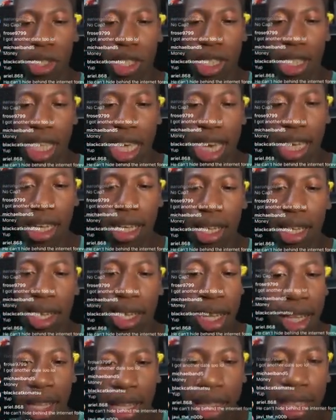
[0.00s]
you think?
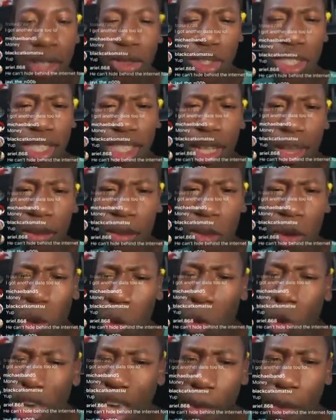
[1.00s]
It's just a
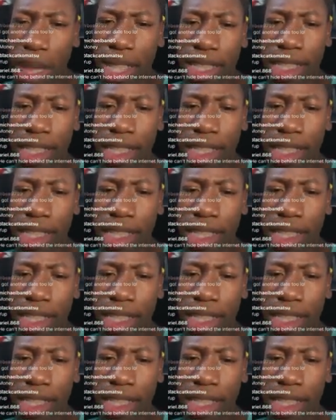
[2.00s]
wee bit